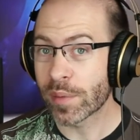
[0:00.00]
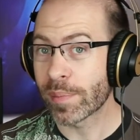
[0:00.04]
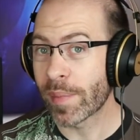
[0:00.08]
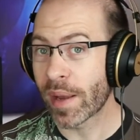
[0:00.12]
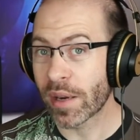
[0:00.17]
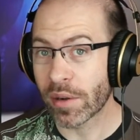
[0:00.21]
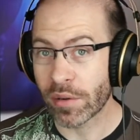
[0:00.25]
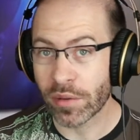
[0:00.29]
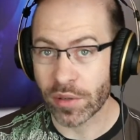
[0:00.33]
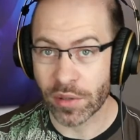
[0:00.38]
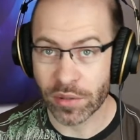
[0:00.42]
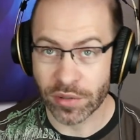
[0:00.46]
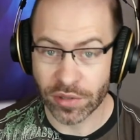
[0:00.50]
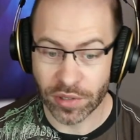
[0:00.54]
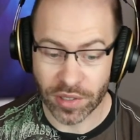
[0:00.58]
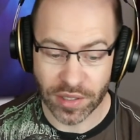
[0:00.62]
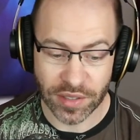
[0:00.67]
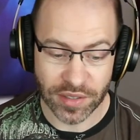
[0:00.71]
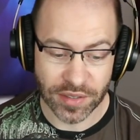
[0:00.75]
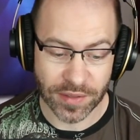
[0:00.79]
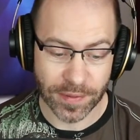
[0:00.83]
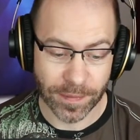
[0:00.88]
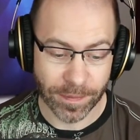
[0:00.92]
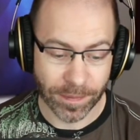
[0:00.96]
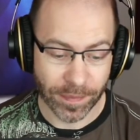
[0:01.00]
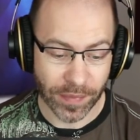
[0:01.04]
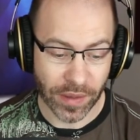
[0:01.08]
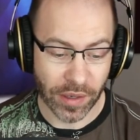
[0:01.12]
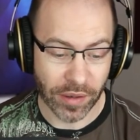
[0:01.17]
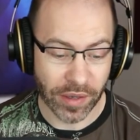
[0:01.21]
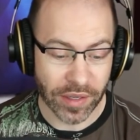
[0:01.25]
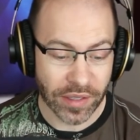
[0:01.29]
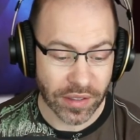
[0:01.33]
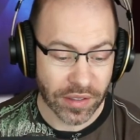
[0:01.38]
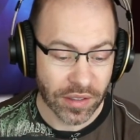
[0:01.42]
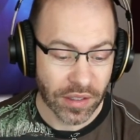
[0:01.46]
with micronutrients.
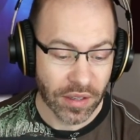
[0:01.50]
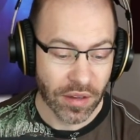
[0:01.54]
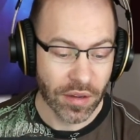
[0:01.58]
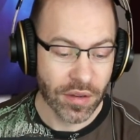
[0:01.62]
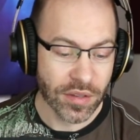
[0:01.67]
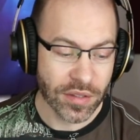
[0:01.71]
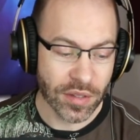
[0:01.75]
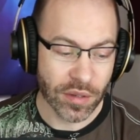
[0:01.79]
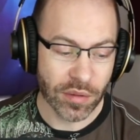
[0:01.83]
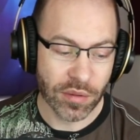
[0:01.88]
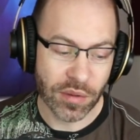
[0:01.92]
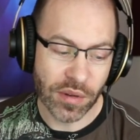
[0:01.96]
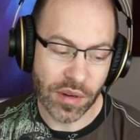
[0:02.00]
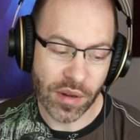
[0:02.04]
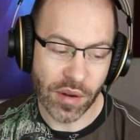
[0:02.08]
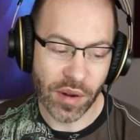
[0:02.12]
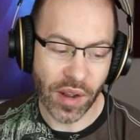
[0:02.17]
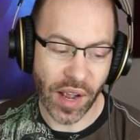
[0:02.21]
All right. So